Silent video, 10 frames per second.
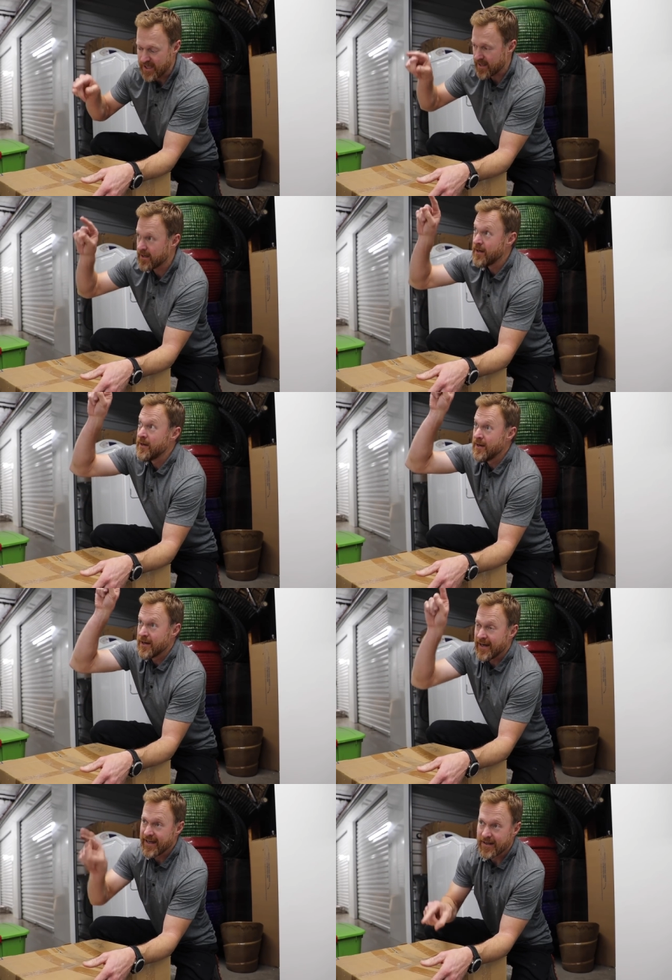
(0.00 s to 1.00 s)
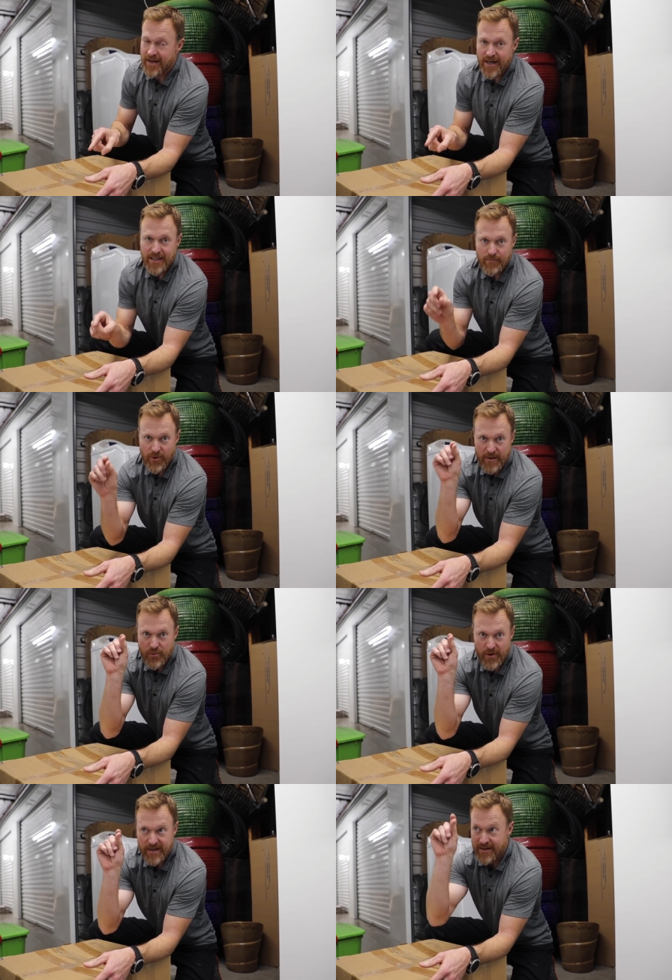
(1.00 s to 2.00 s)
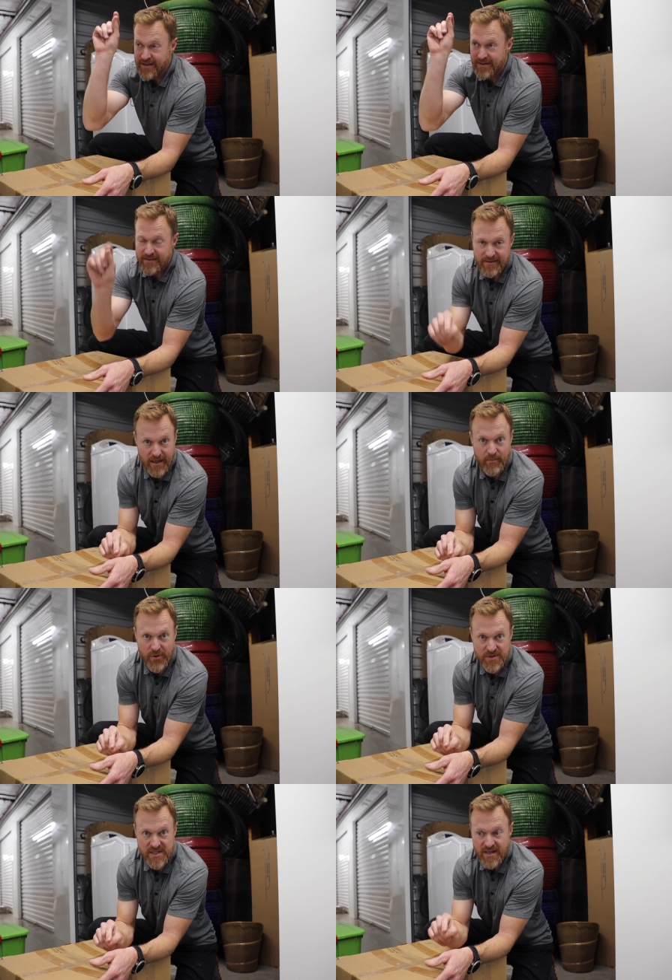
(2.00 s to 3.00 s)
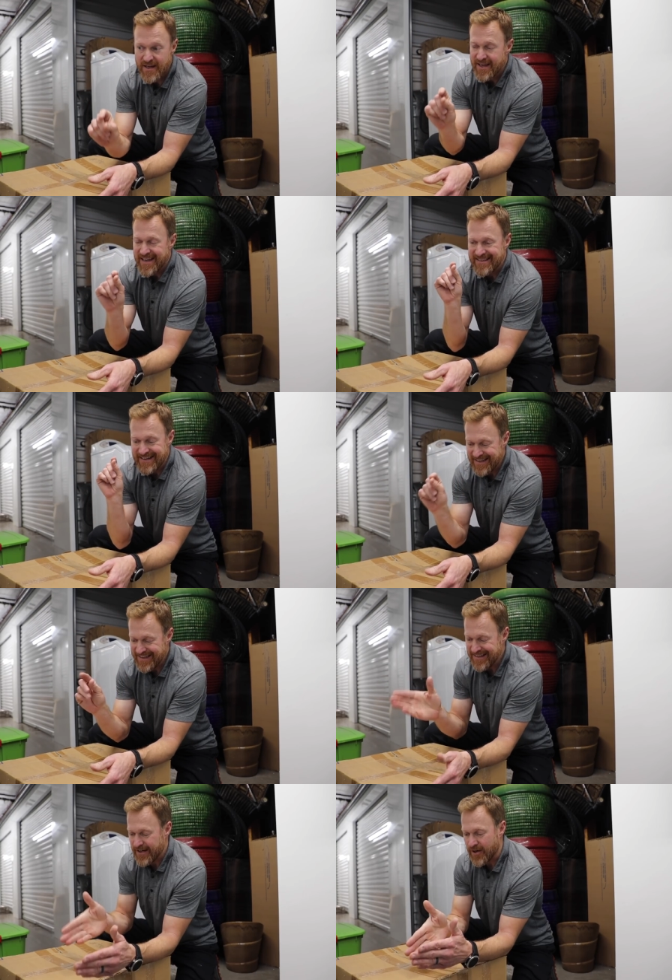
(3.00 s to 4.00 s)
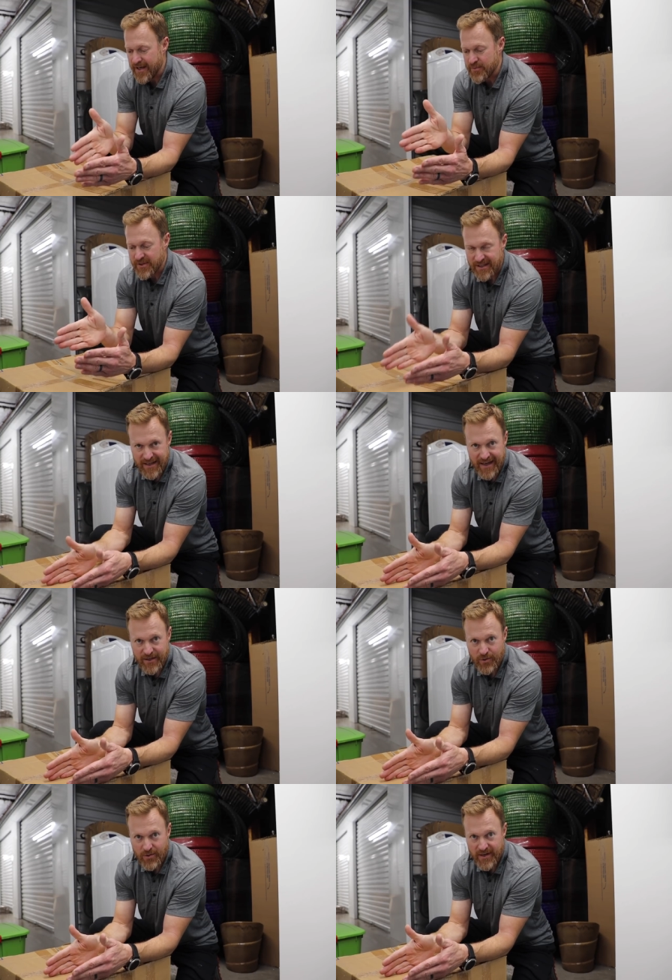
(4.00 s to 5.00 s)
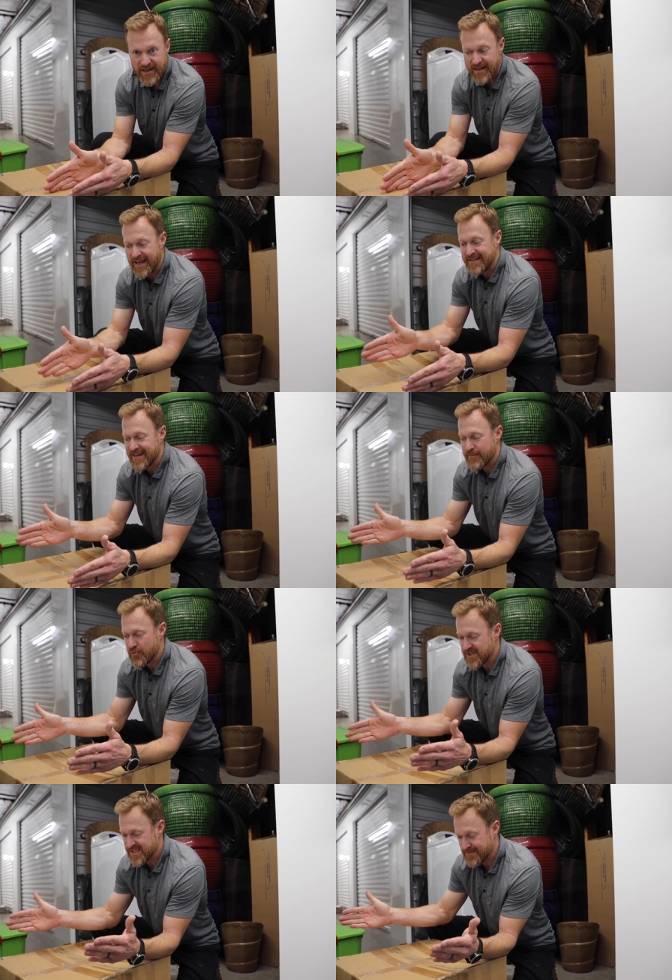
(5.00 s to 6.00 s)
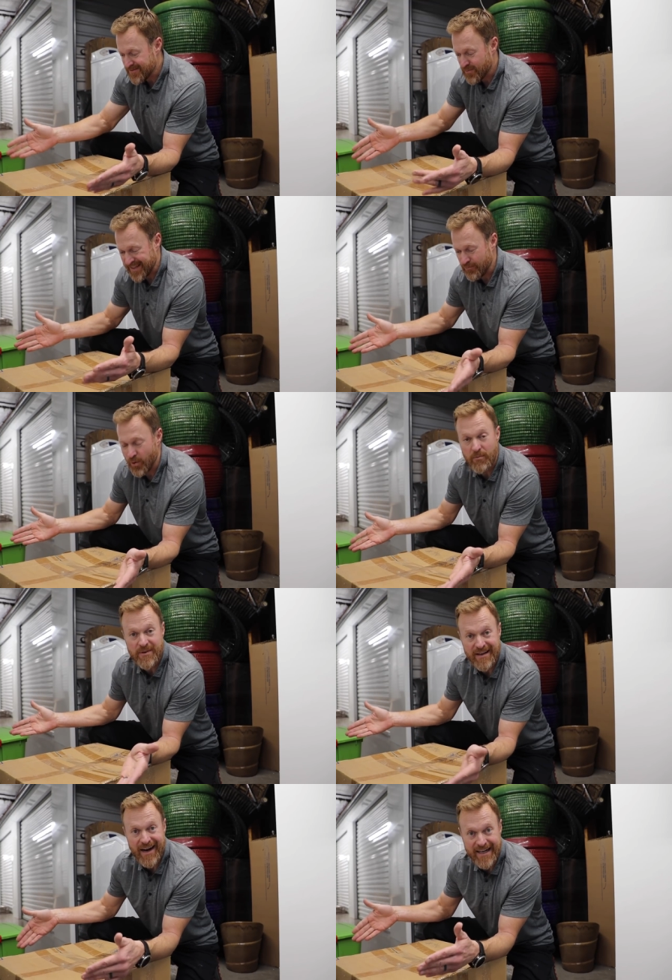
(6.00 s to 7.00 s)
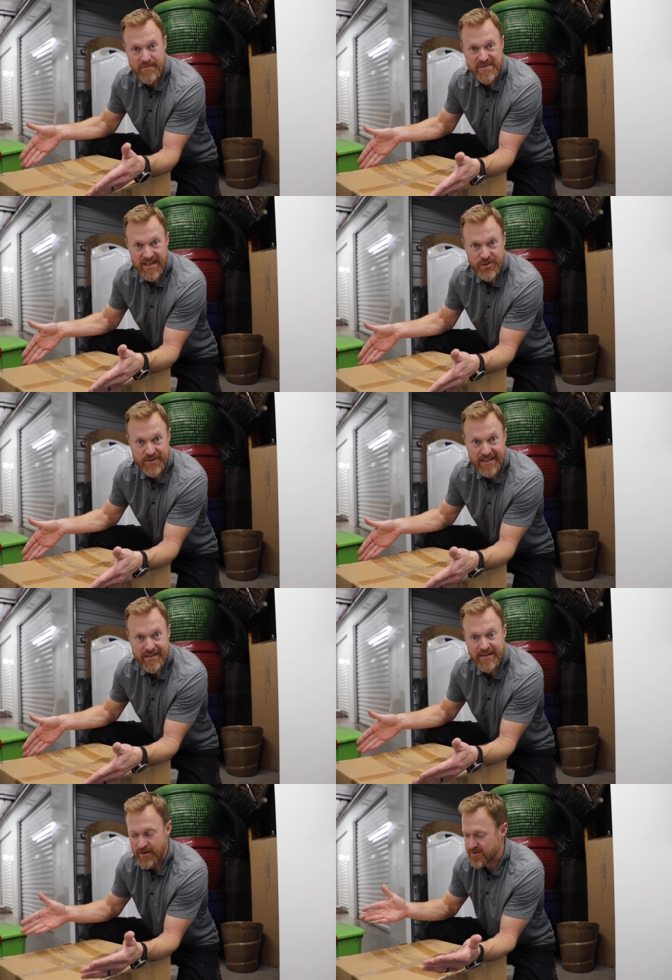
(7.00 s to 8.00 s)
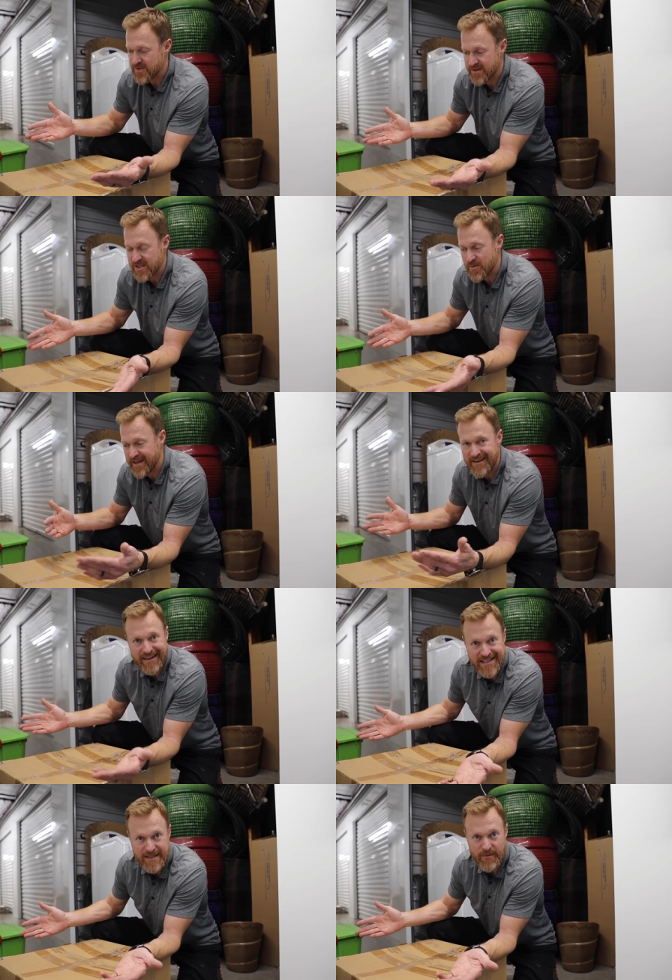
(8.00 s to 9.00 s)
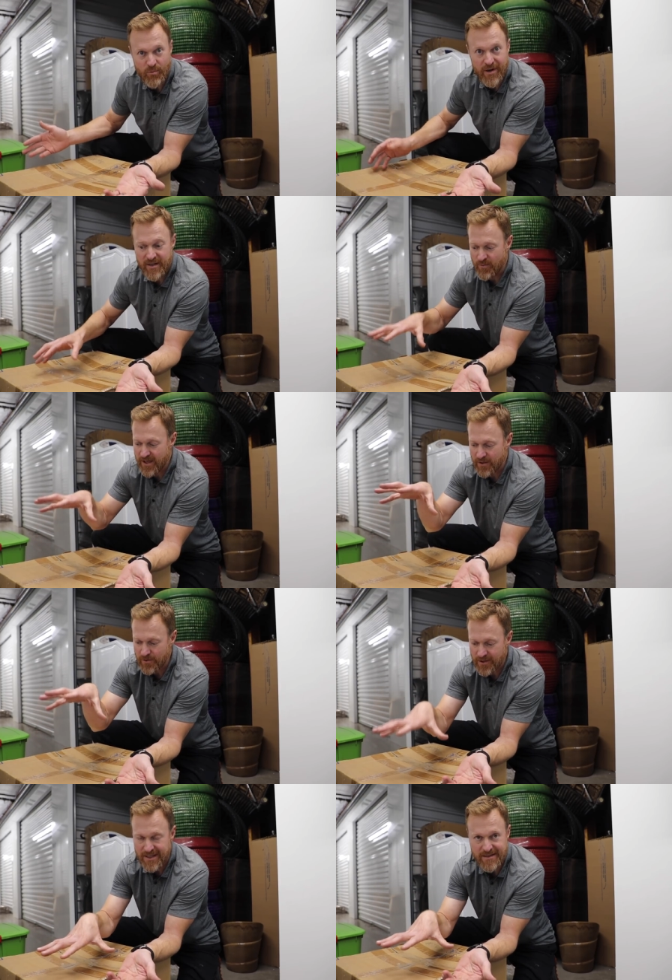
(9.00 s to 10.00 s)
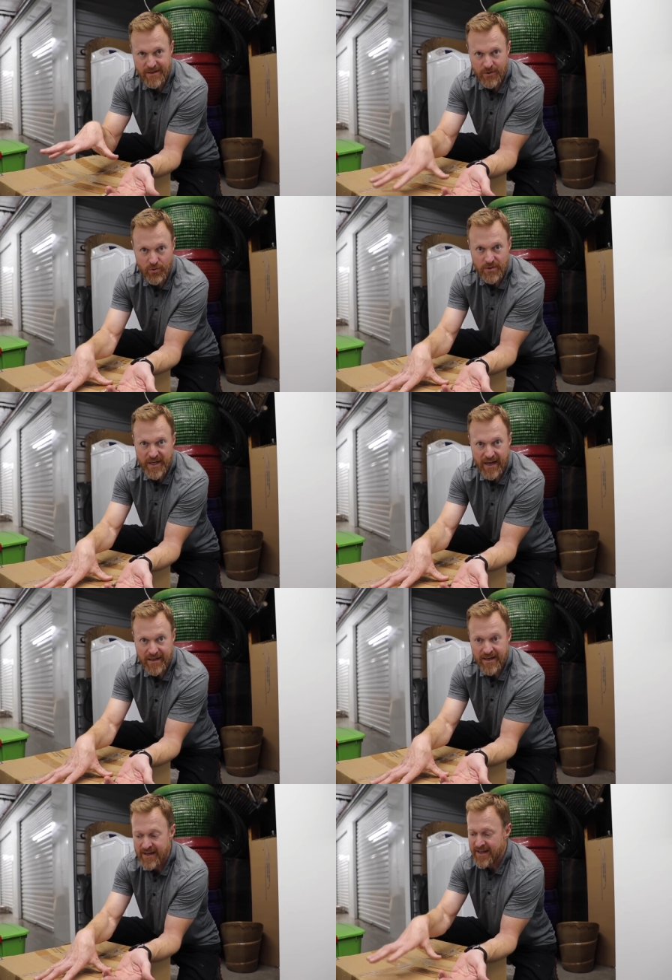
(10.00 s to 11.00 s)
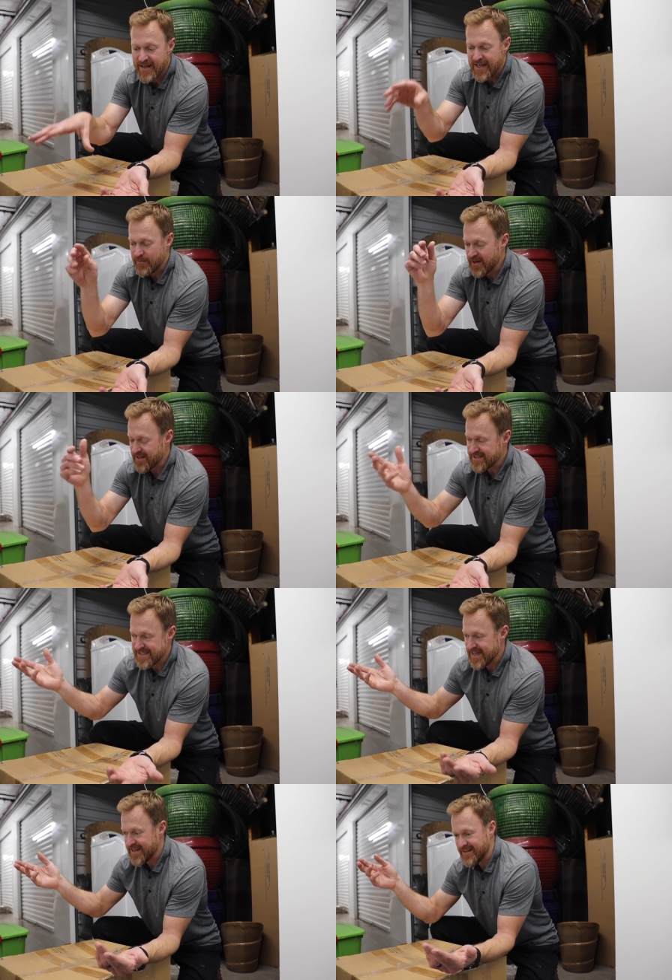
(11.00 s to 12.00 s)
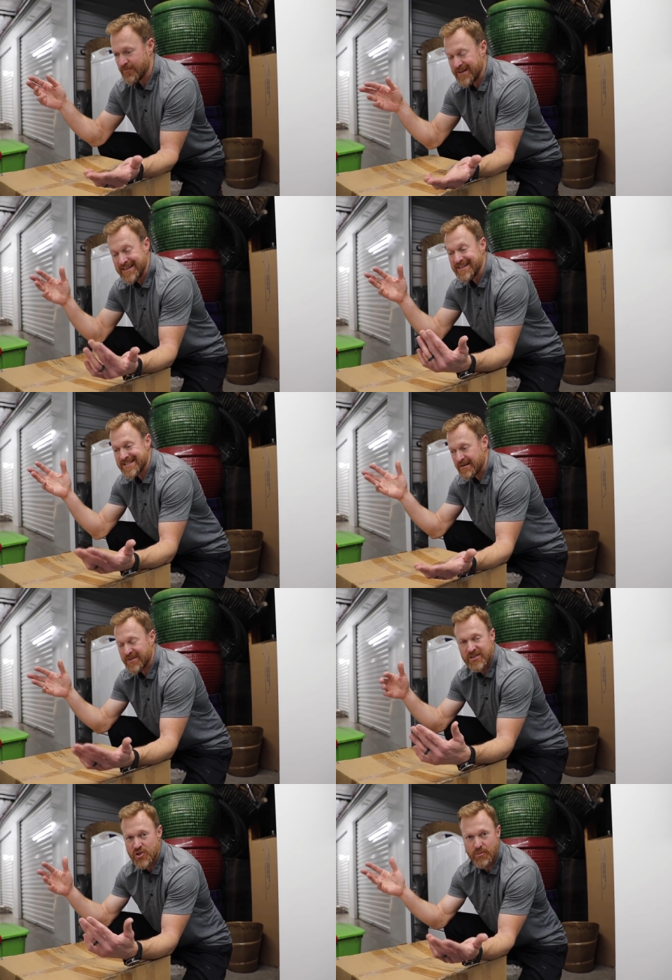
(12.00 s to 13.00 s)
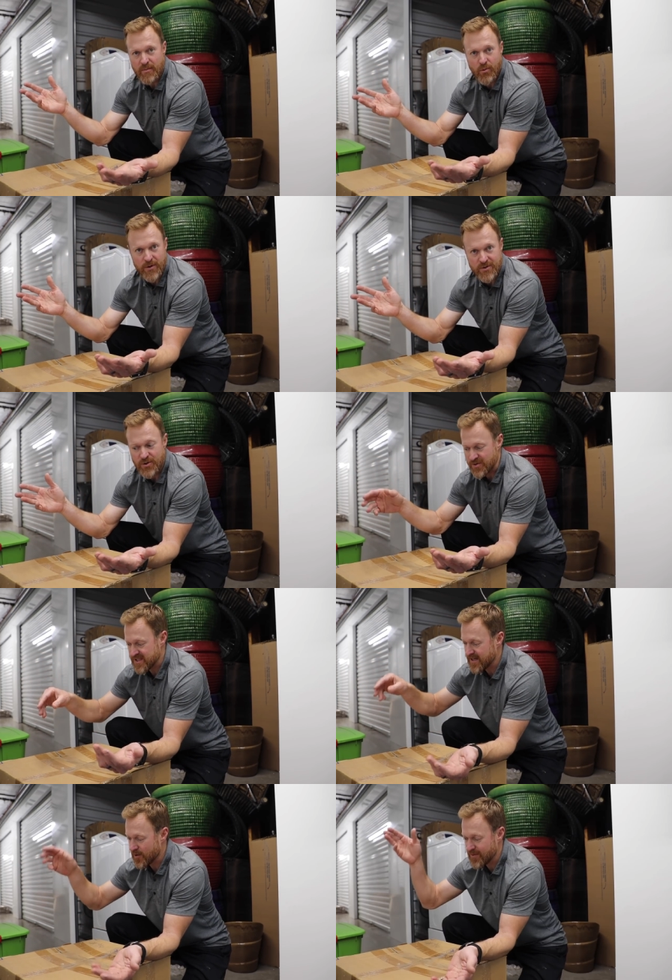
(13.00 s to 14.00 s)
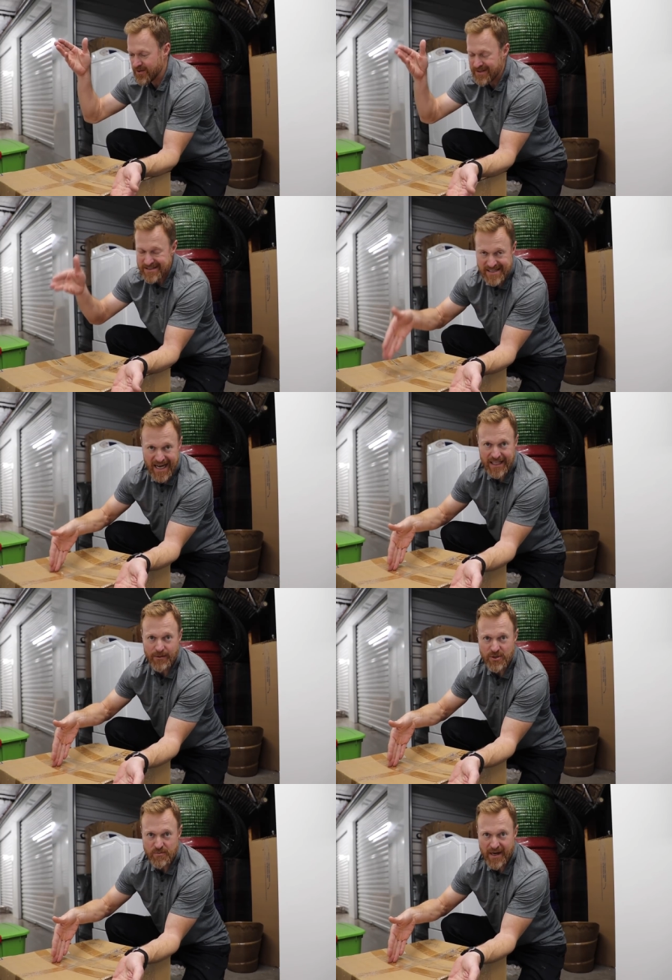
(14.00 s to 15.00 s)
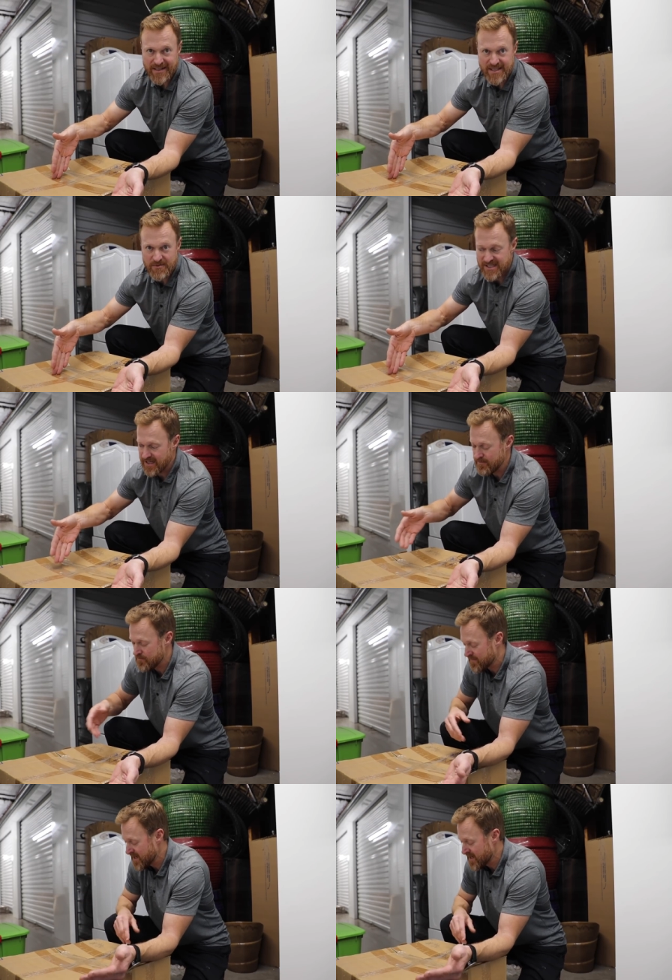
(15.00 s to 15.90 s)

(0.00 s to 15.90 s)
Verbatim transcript: Doc, I had a column where I put numbers and then in there I put the category and then I put some like what were the items actually in there and so this way at any time we wanted we could look into the Google Doc and we could say if we needed something super important two years later we knew exactly which box it was in.